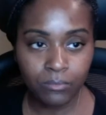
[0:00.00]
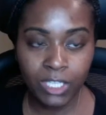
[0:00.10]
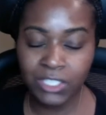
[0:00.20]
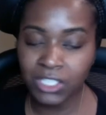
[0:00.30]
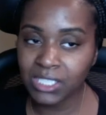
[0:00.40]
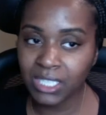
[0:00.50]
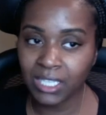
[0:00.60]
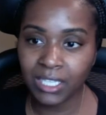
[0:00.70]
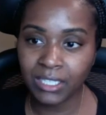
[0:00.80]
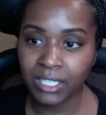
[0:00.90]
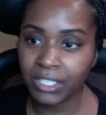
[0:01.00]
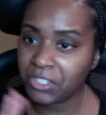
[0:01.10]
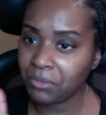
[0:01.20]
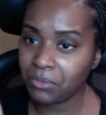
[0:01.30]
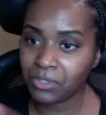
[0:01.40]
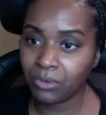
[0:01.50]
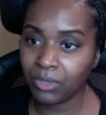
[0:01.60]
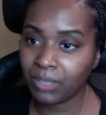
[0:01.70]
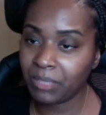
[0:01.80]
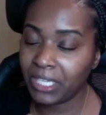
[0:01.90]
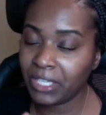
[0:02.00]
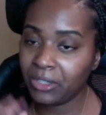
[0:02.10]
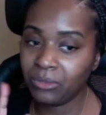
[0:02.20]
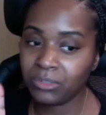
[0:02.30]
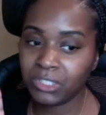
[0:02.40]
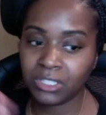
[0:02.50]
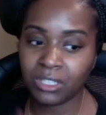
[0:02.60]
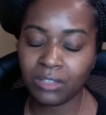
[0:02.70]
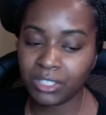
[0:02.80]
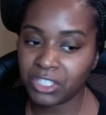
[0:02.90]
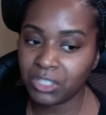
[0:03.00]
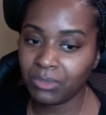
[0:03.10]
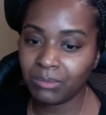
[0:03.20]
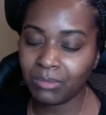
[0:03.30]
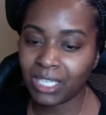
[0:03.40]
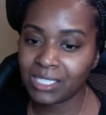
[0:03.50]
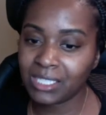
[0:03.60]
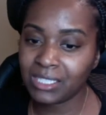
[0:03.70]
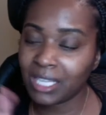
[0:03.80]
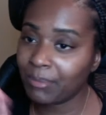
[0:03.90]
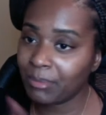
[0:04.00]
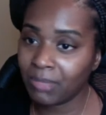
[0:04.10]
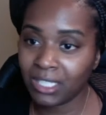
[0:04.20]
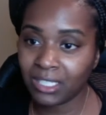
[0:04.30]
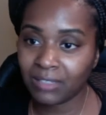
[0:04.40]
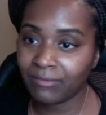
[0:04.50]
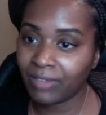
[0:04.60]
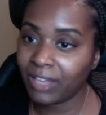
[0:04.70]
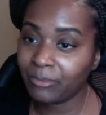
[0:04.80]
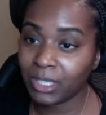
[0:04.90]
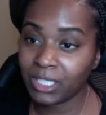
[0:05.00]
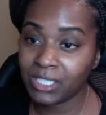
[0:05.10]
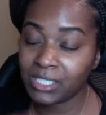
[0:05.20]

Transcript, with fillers: she said she was going up a hill. She thought that she wouldn't make it to the top and made it in five minutes.